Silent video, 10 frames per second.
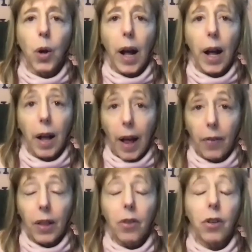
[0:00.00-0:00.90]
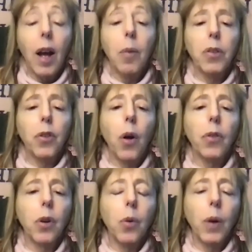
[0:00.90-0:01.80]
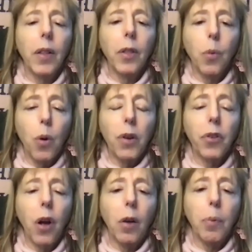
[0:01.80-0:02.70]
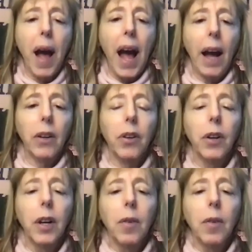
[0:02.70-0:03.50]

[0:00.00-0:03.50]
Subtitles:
at that time was also when the Warsaw Pact,